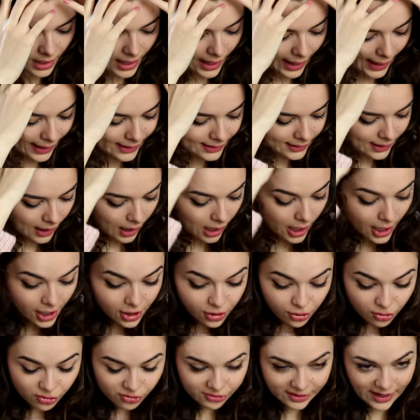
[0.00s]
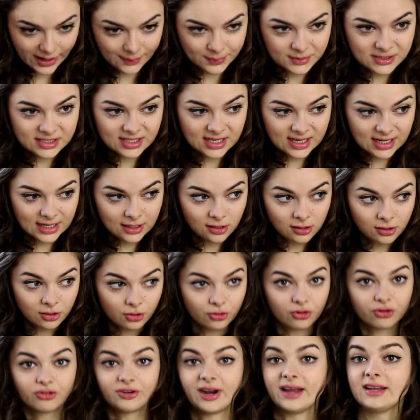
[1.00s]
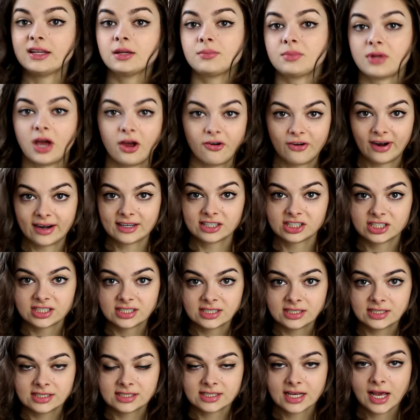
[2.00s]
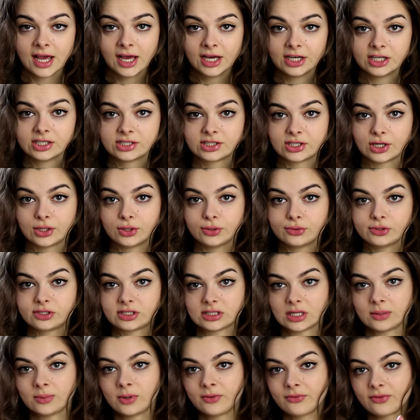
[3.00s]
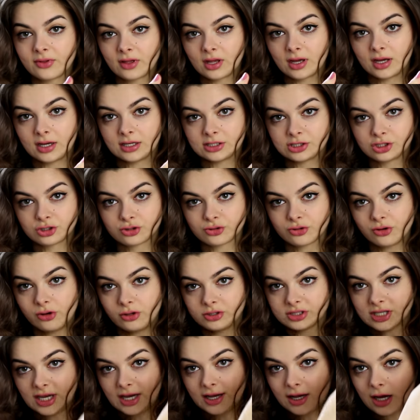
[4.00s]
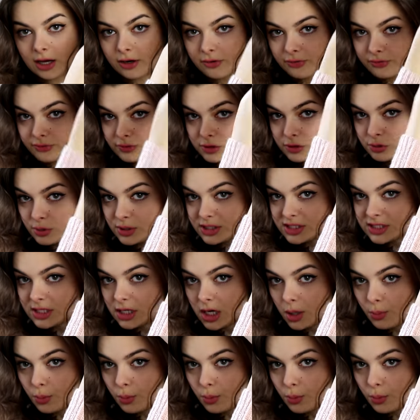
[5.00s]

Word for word: And I wrapped in random directions, so some of the straws I kind of twisted